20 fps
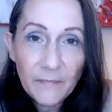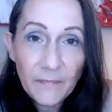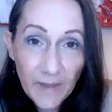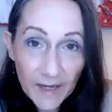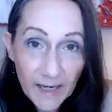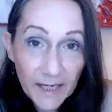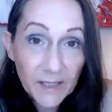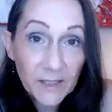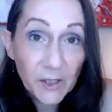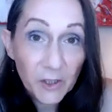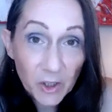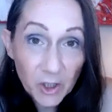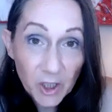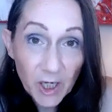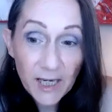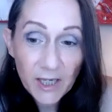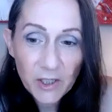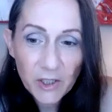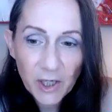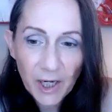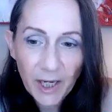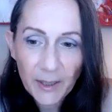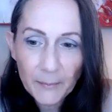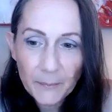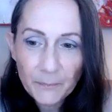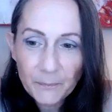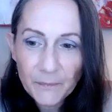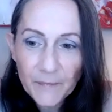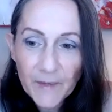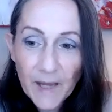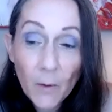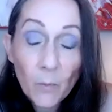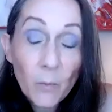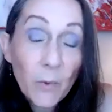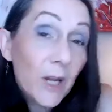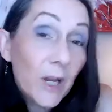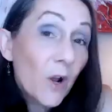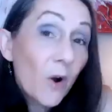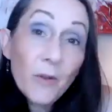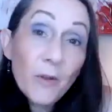things are changing. And
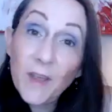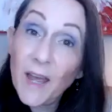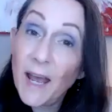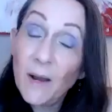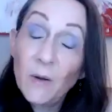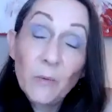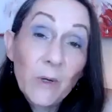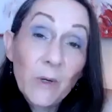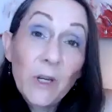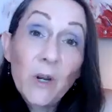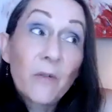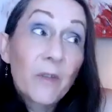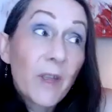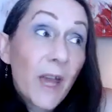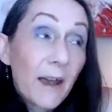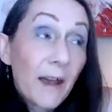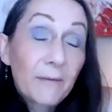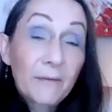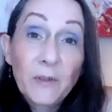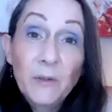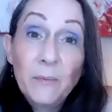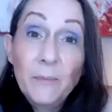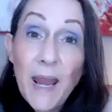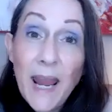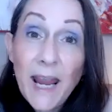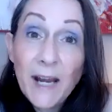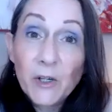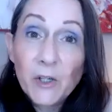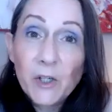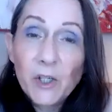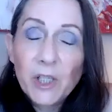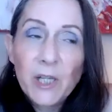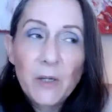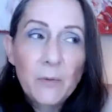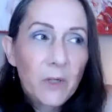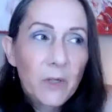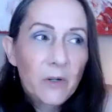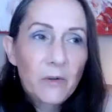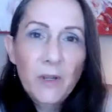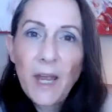we know that. We know that from energy.
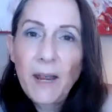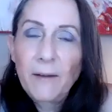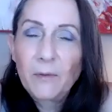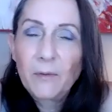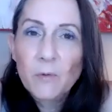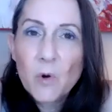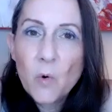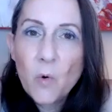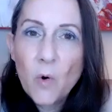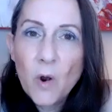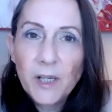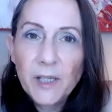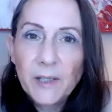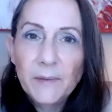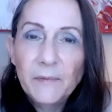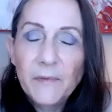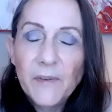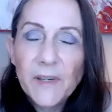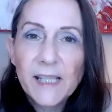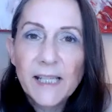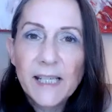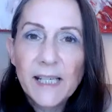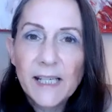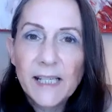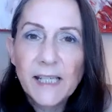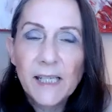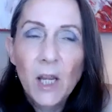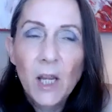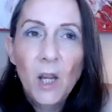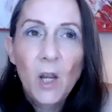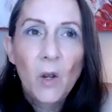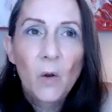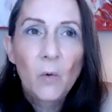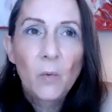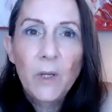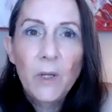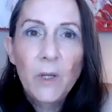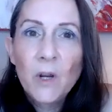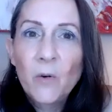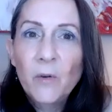We know that from quantum physics.
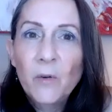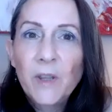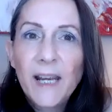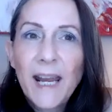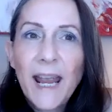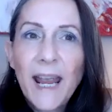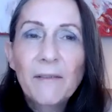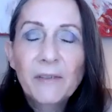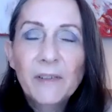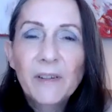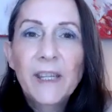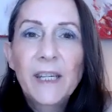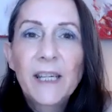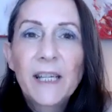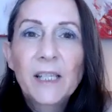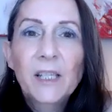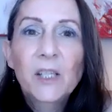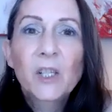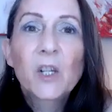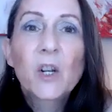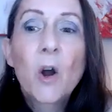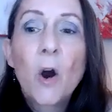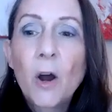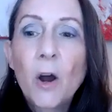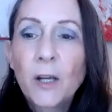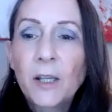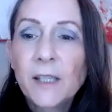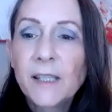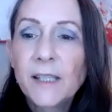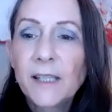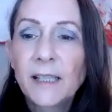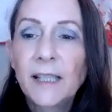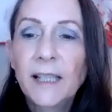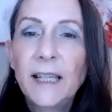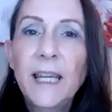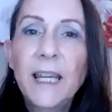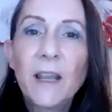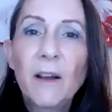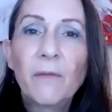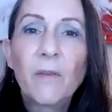We know that everything is
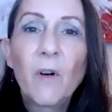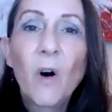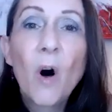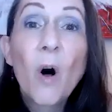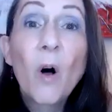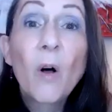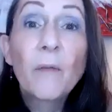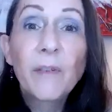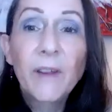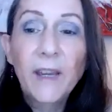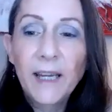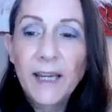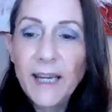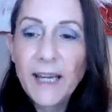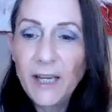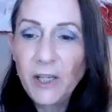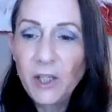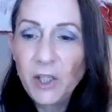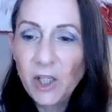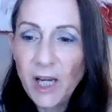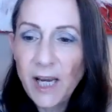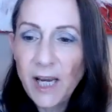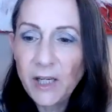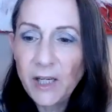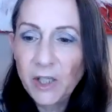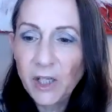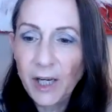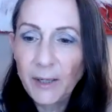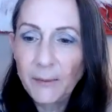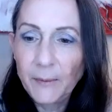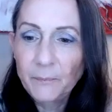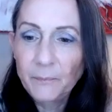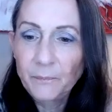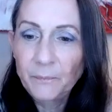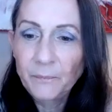constantly evolving and changing.